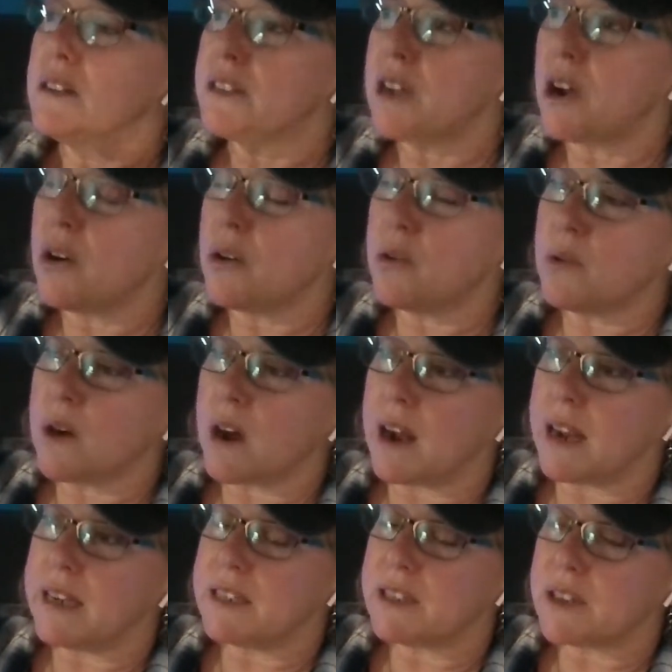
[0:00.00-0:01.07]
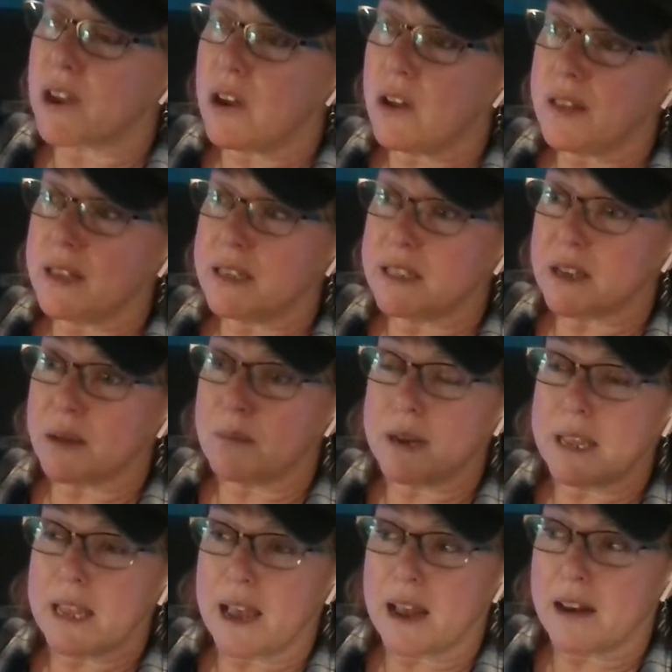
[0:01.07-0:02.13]
So I saw that
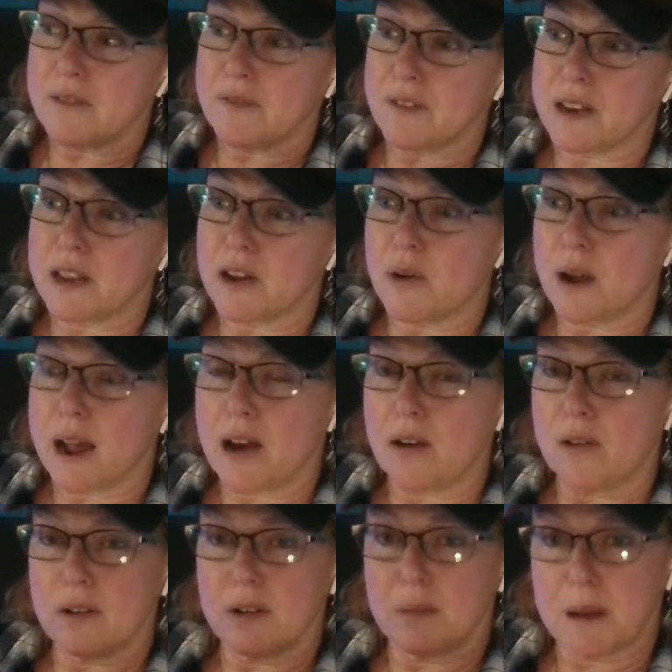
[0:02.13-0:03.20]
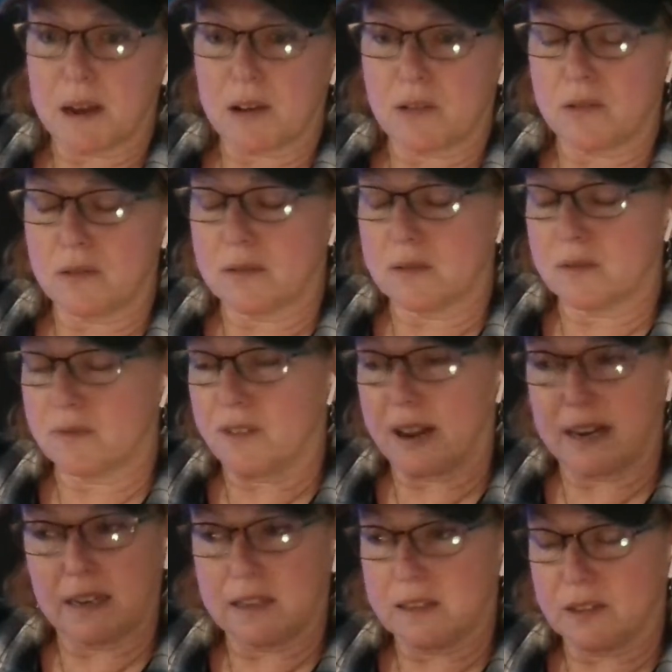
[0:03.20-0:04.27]
somebody had a video out about
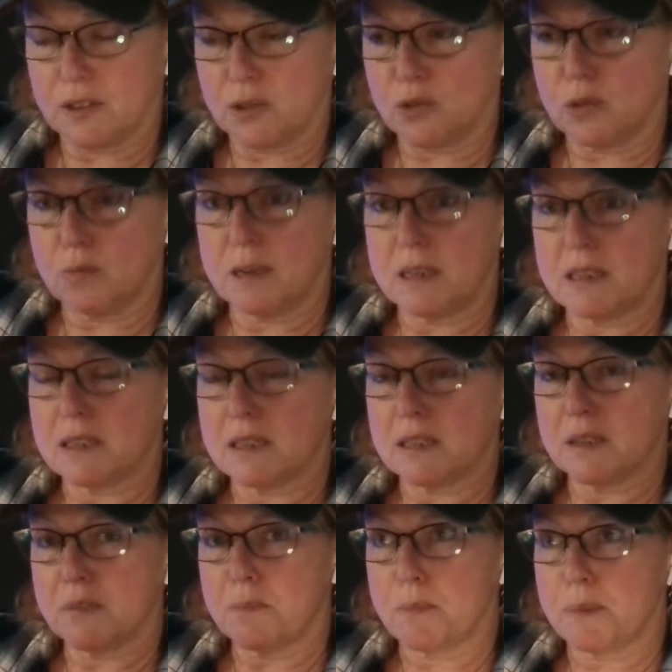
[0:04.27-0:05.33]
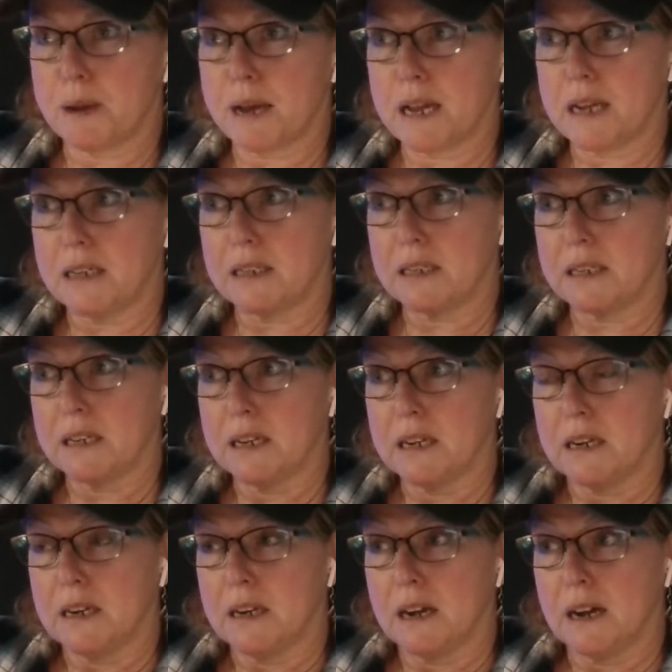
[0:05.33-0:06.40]
finding the school buses, but
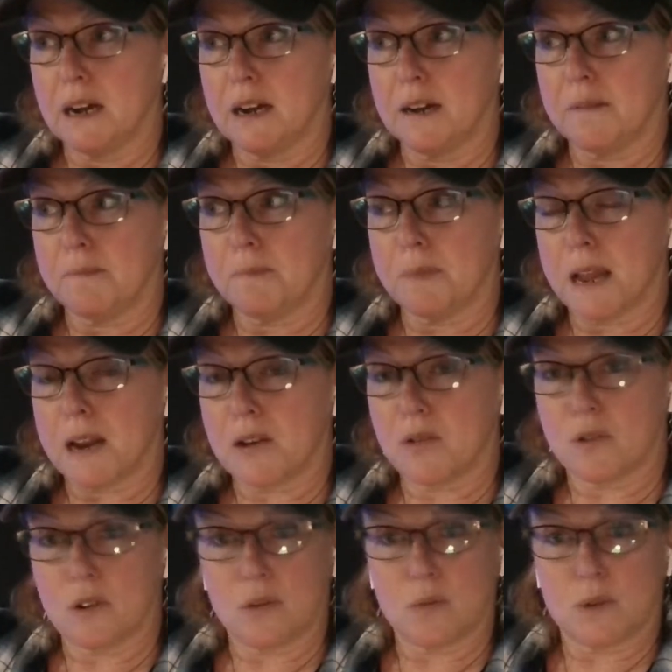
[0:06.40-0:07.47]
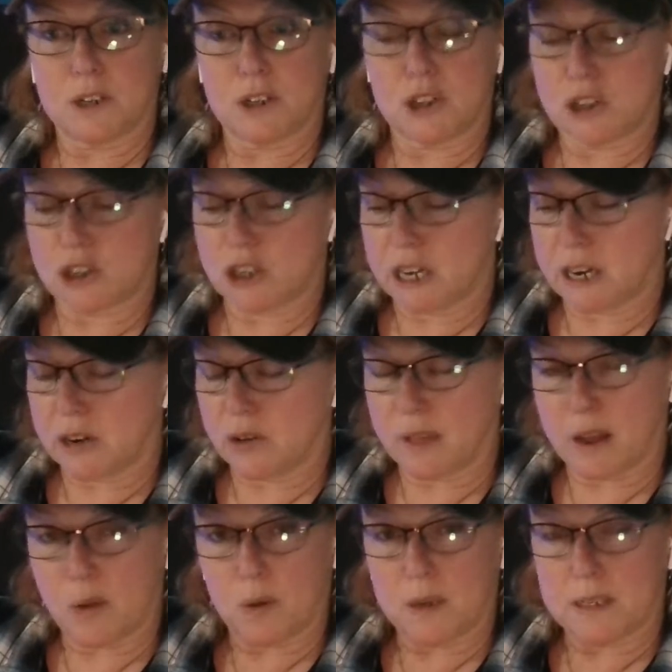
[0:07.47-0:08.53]
I don't know which channel
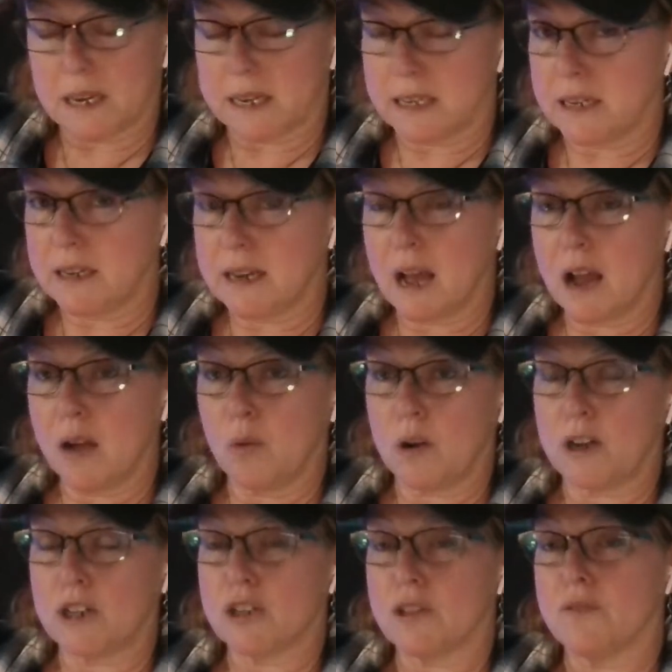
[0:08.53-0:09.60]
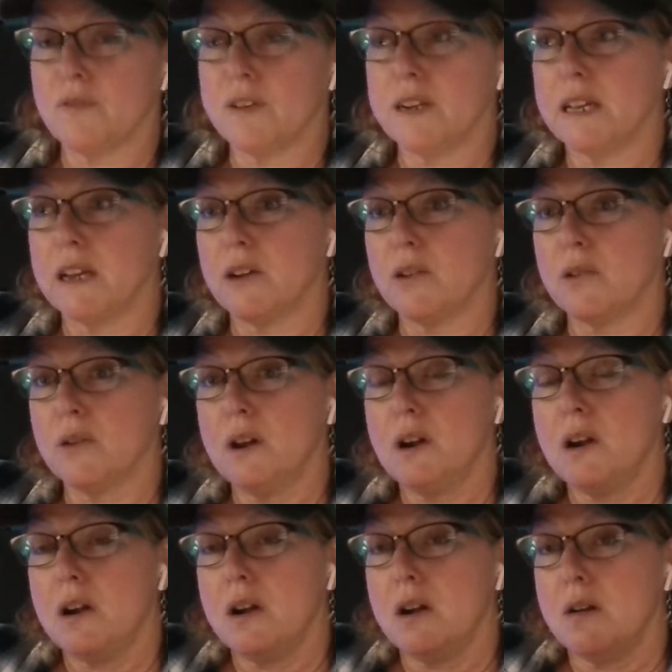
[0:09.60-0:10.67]
that was. I did not watch the video.
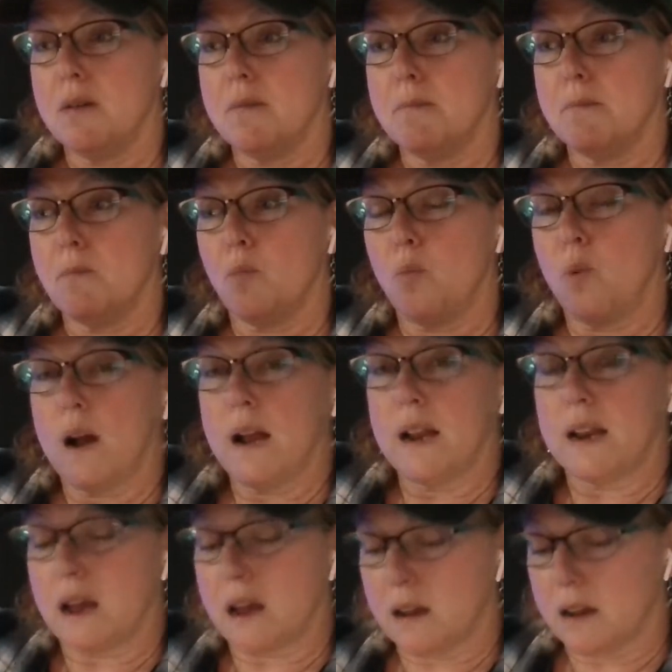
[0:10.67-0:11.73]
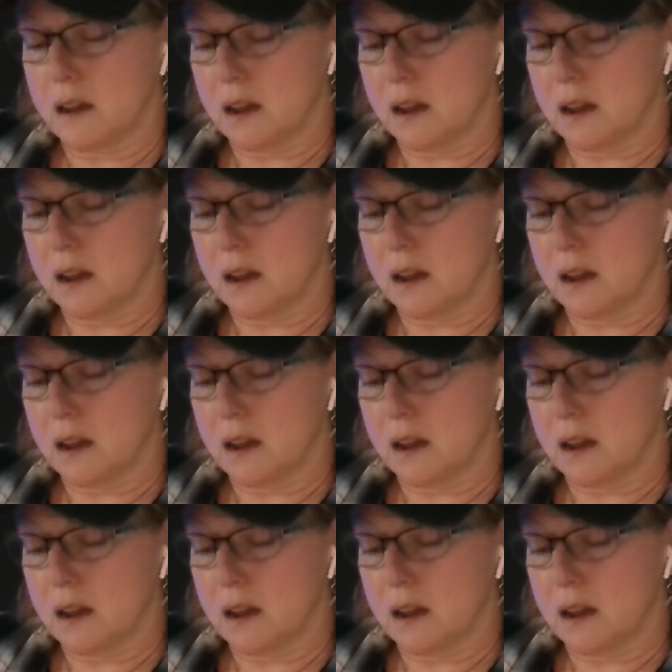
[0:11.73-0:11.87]
What